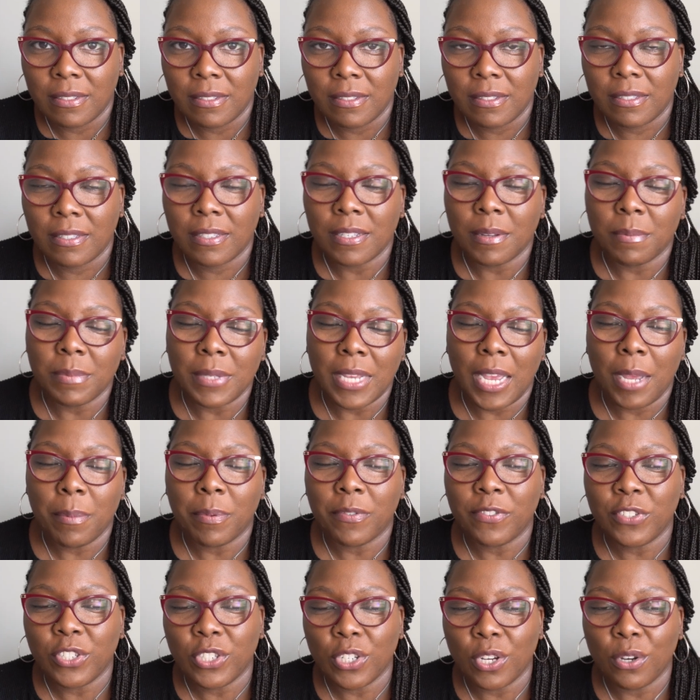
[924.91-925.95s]
some type
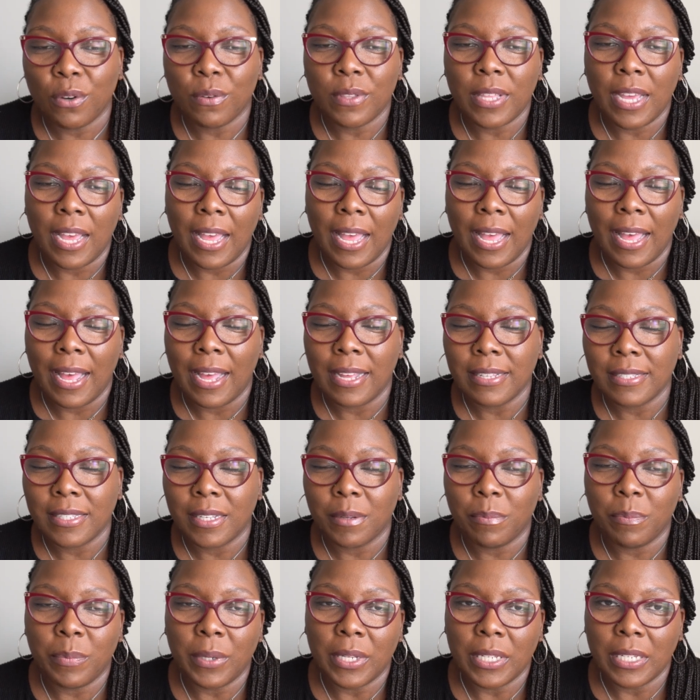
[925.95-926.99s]
of show that has the
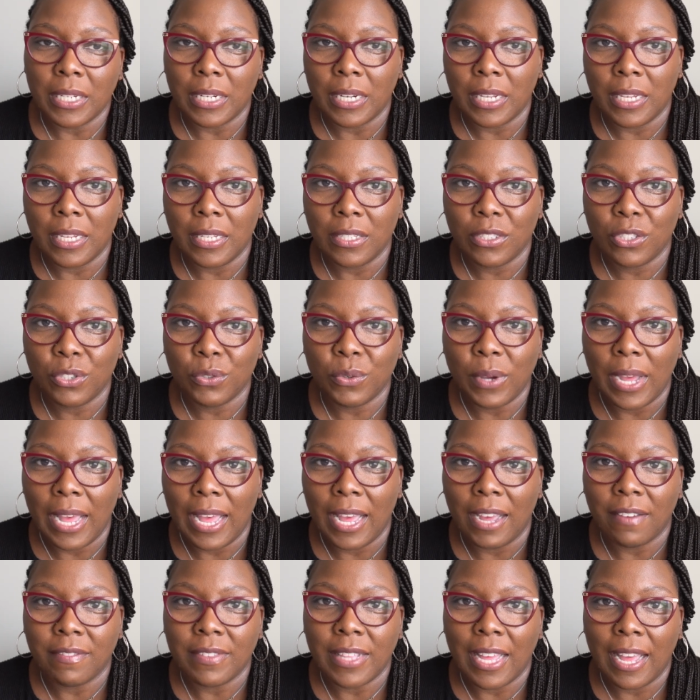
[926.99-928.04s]
ability to
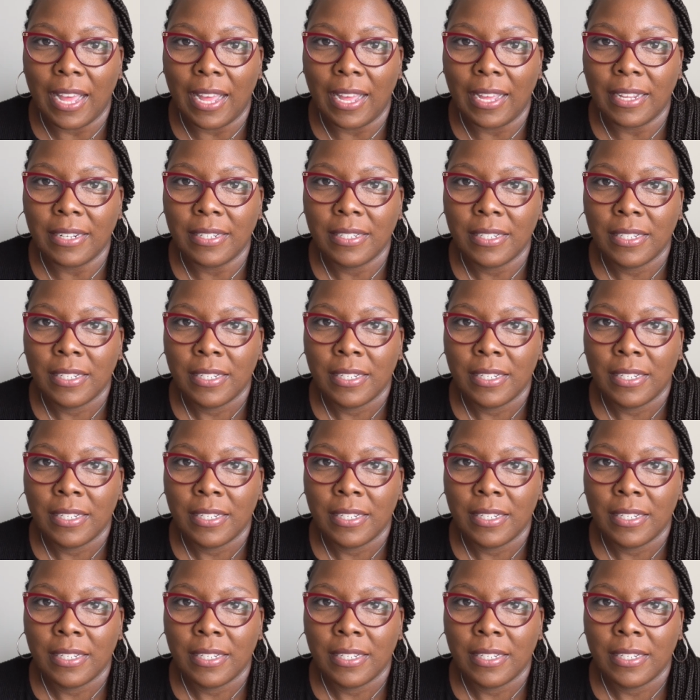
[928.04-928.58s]
have that